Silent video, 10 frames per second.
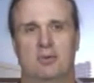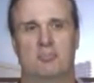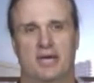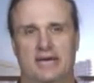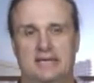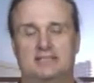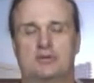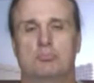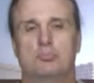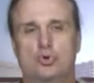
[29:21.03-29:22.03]
pay to
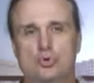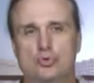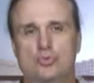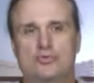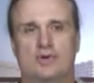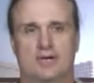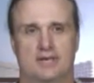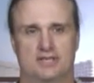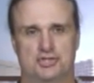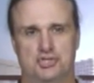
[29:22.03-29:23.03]
move
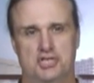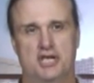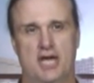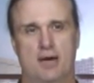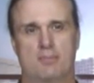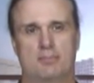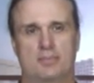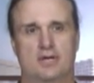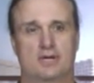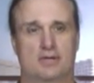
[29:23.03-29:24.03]
GM
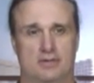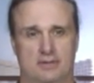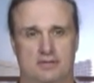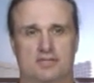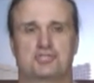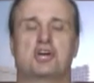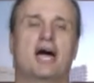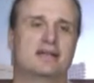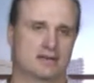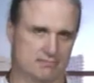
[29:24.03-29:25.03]
to
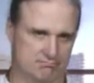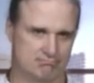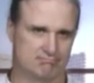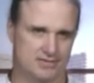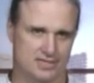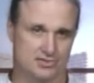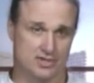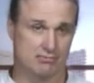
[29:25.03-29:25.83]
China and stuff.